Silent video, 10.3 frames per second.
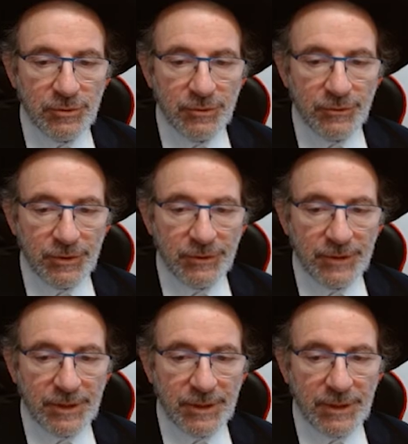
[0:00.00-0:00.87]

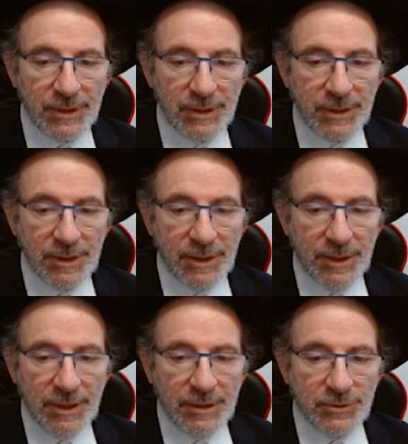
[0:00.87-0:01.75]
the king,
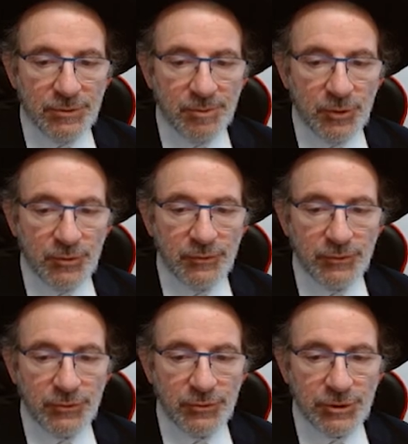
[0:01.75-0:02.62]
to move
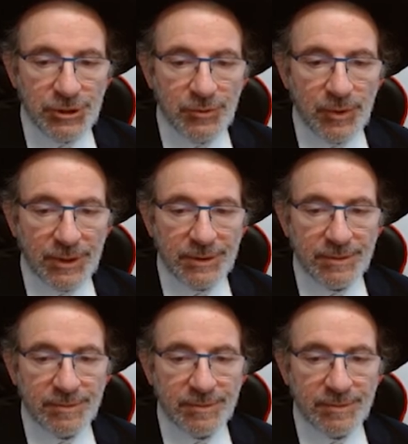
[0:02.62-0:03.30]
to G1